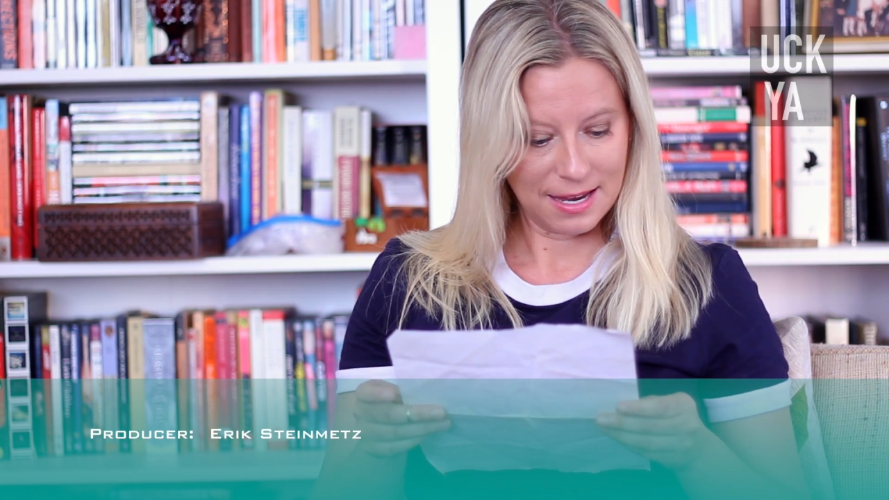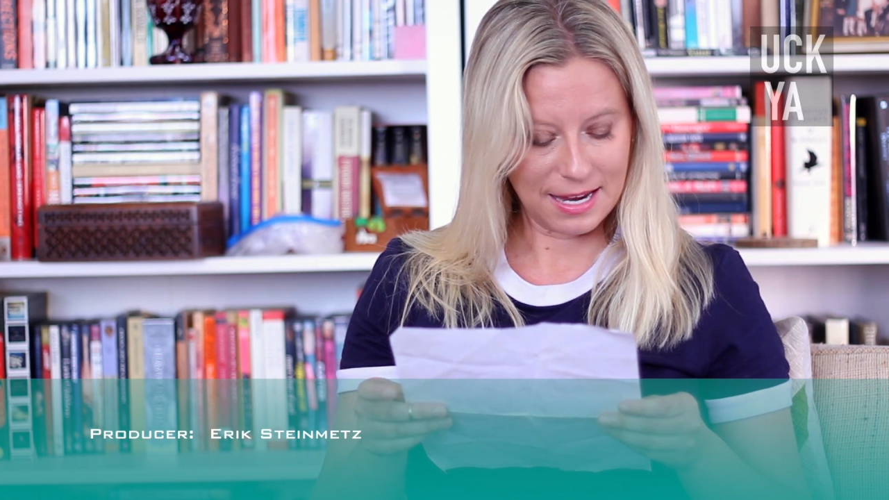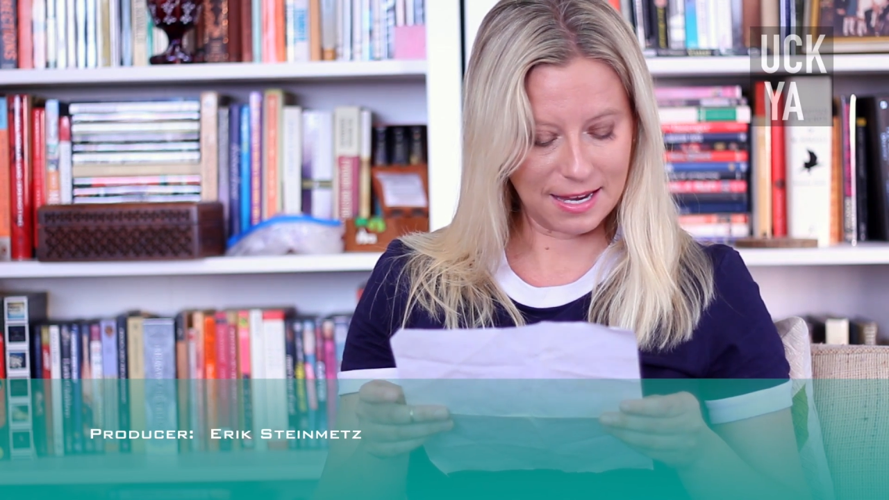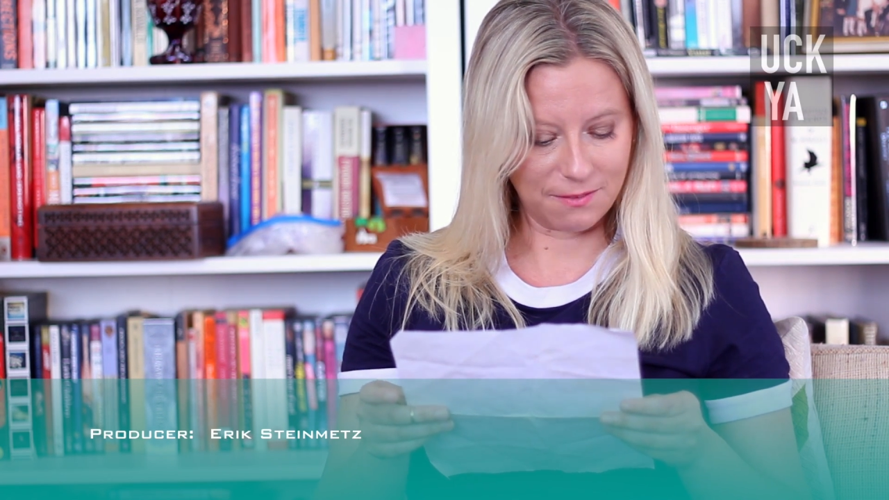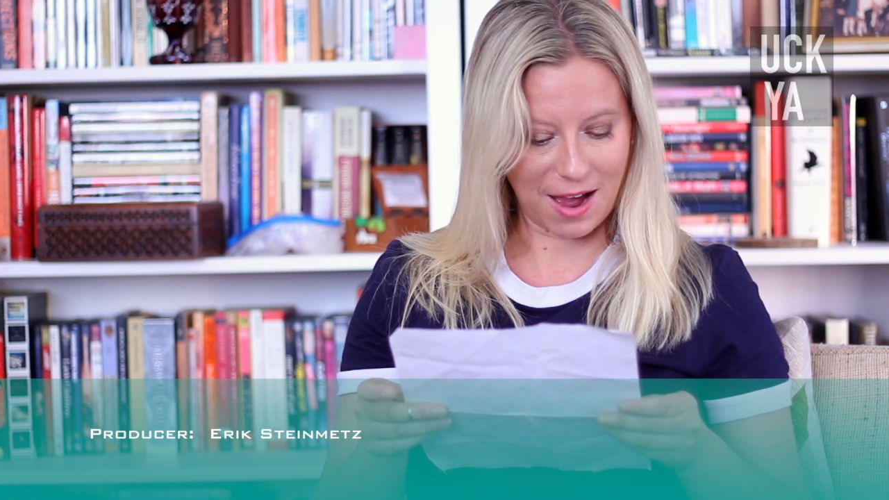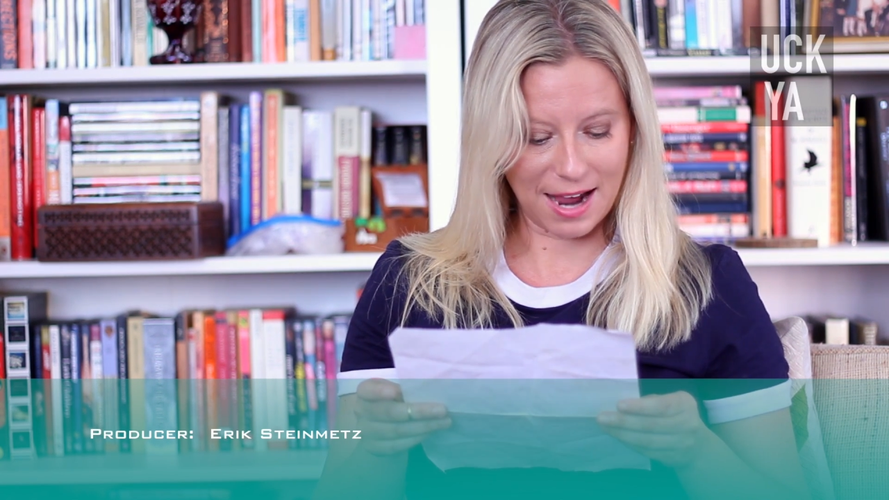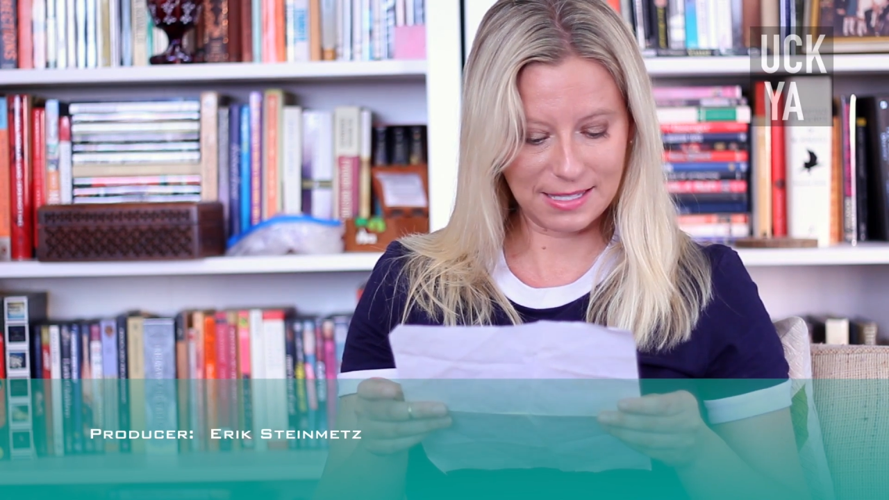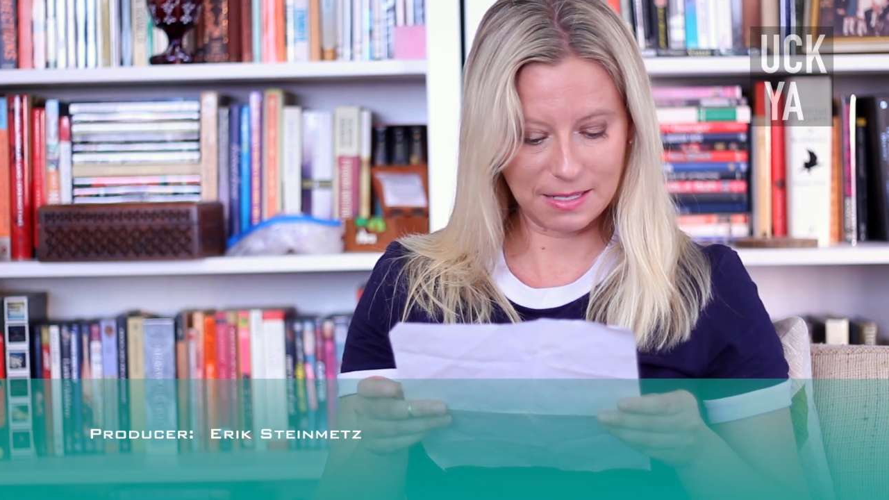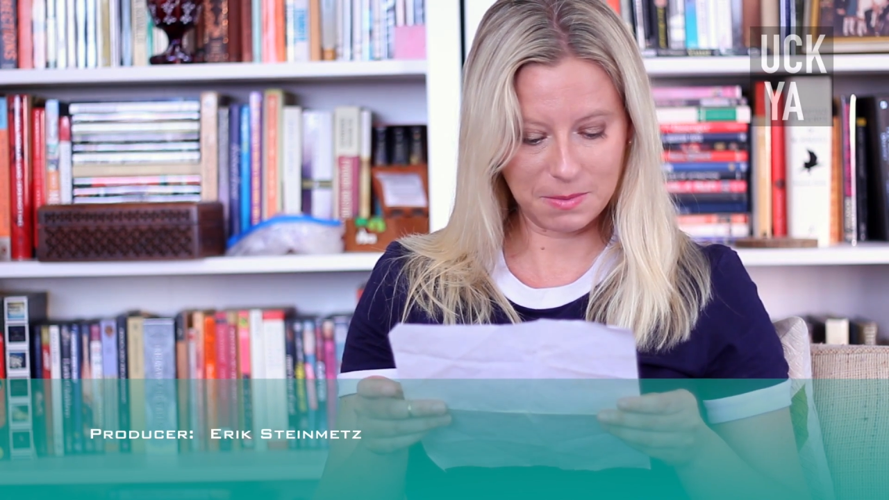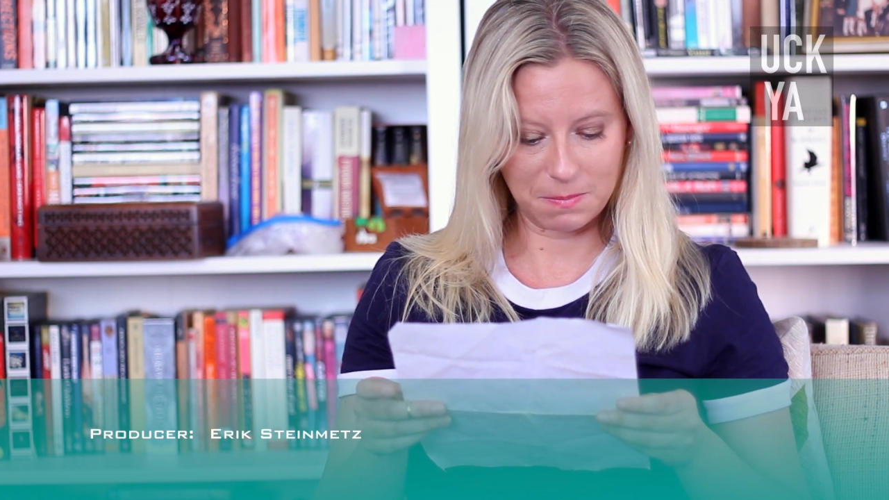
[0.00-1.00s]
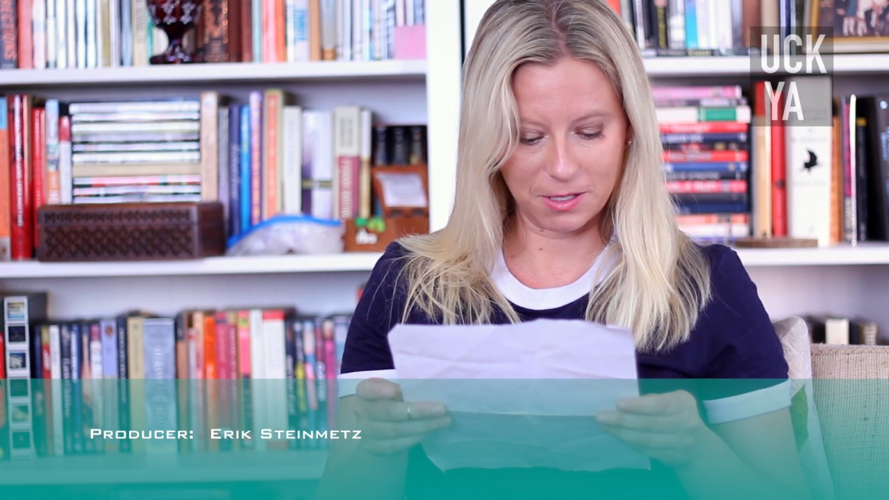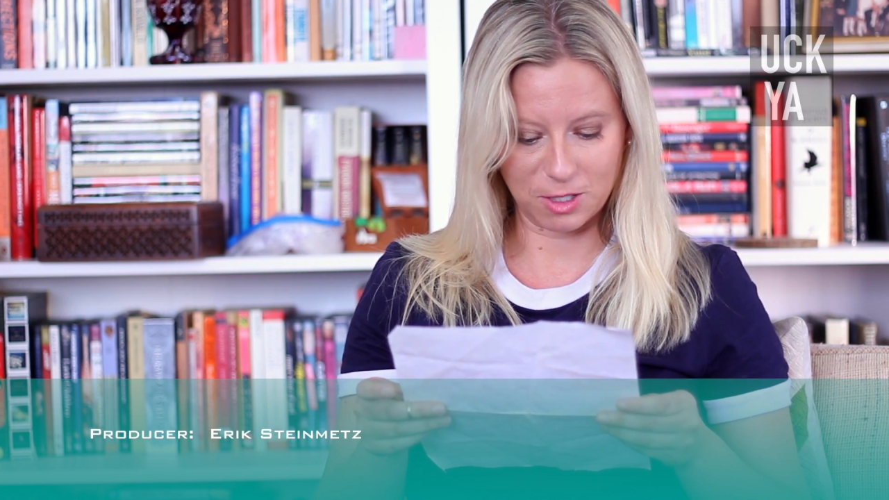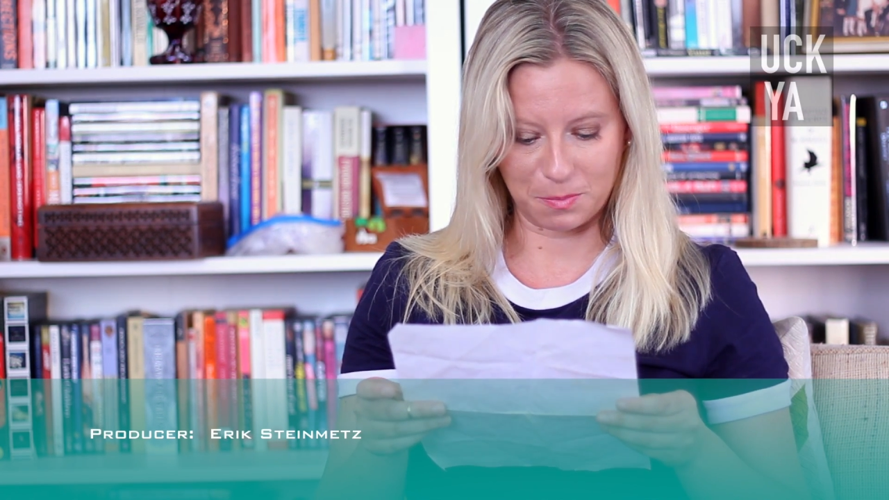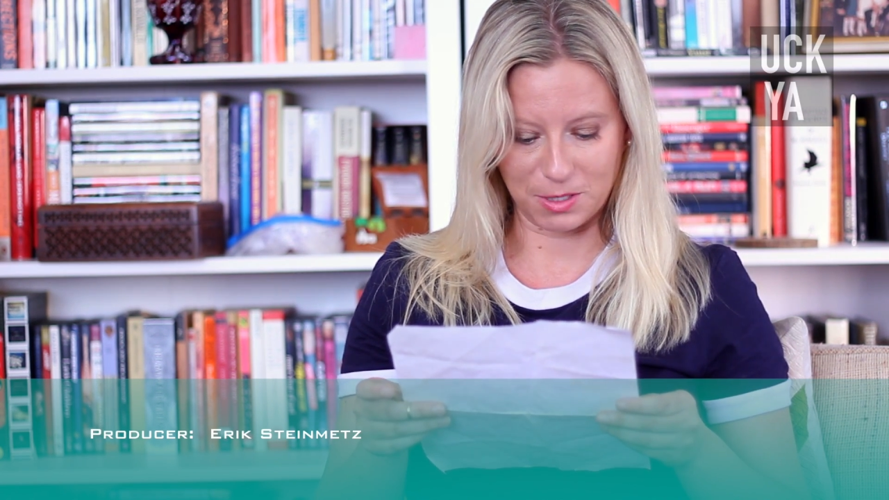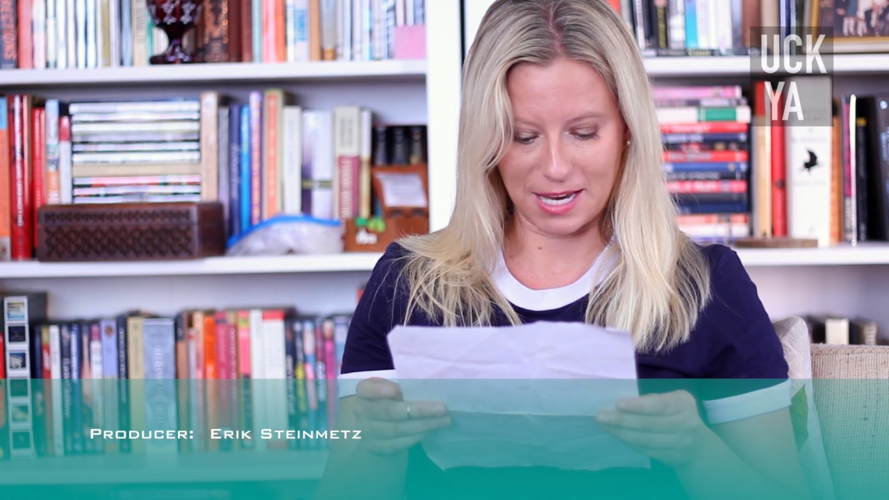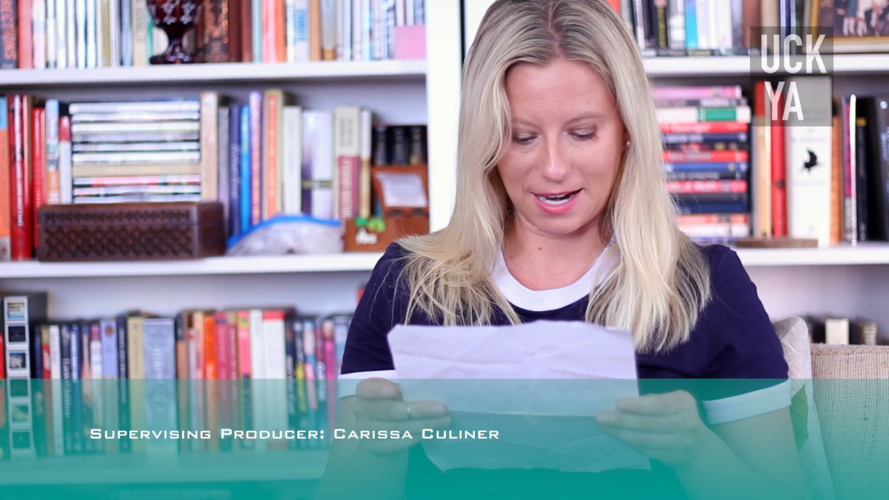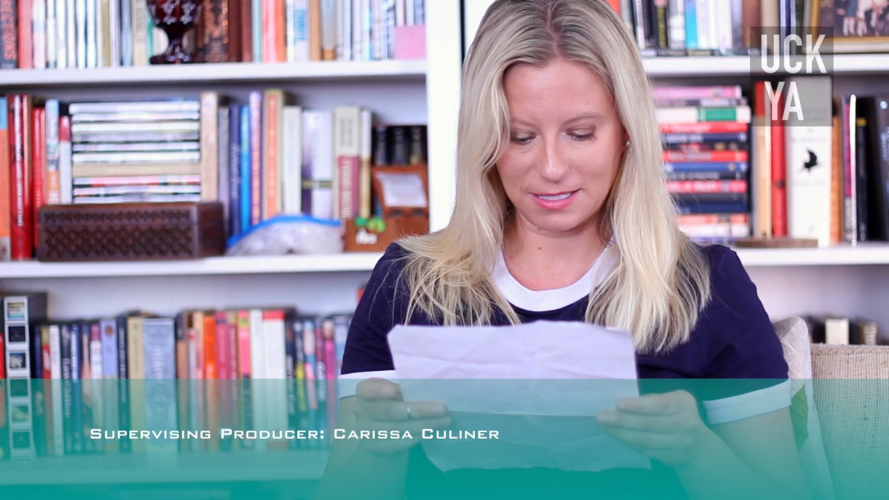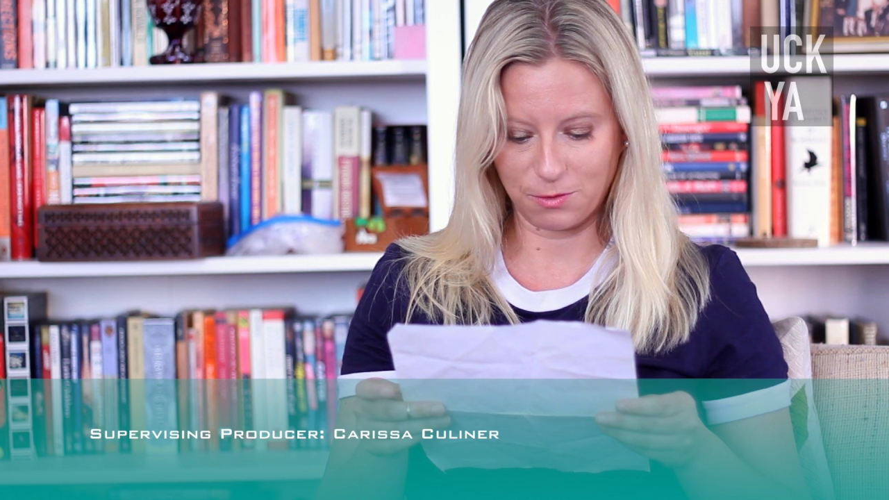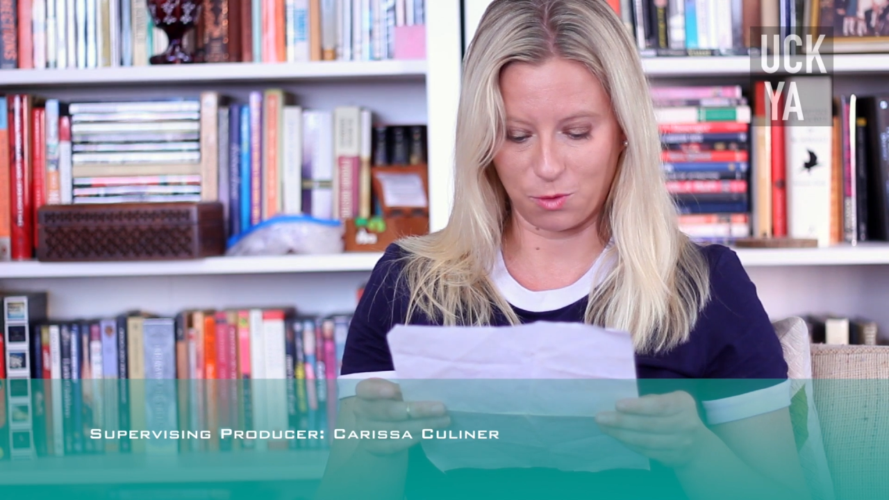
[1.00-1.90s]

He advised them to build a protective